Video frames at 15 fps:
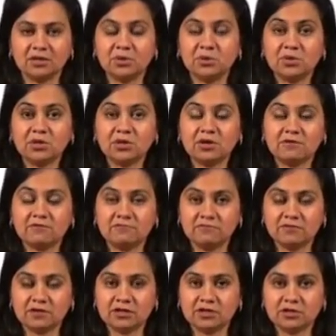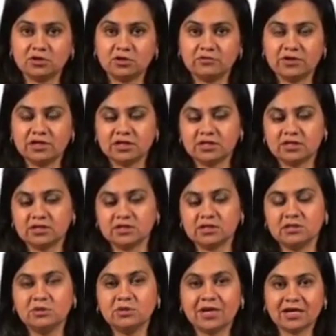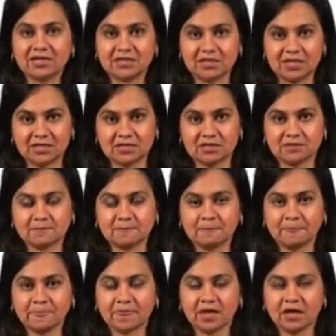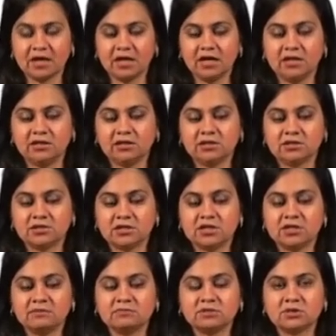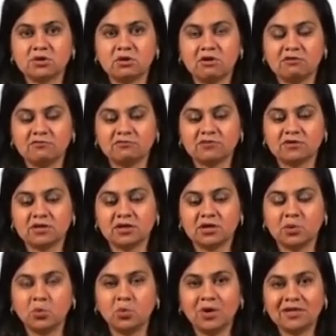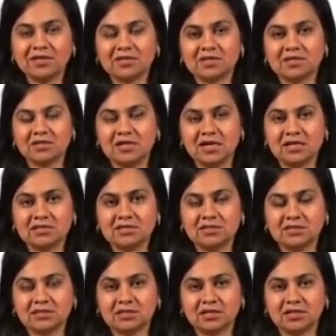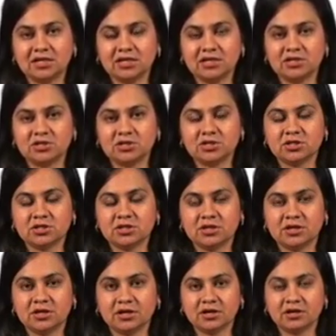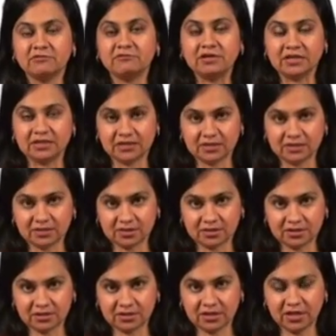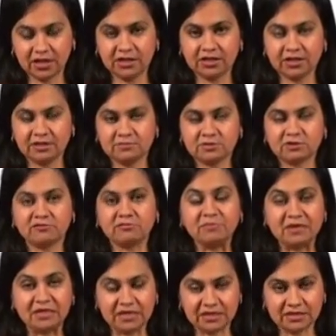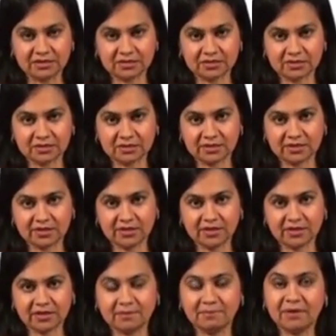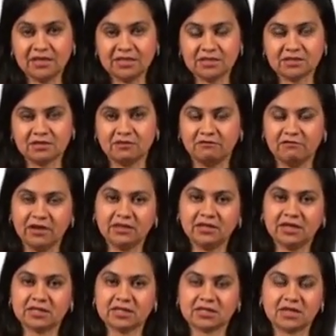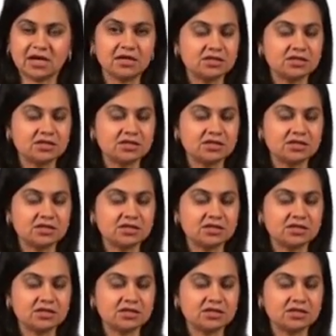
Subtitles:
No, we look at a text in terms of what does it reveal in terms of meanings. But when, as a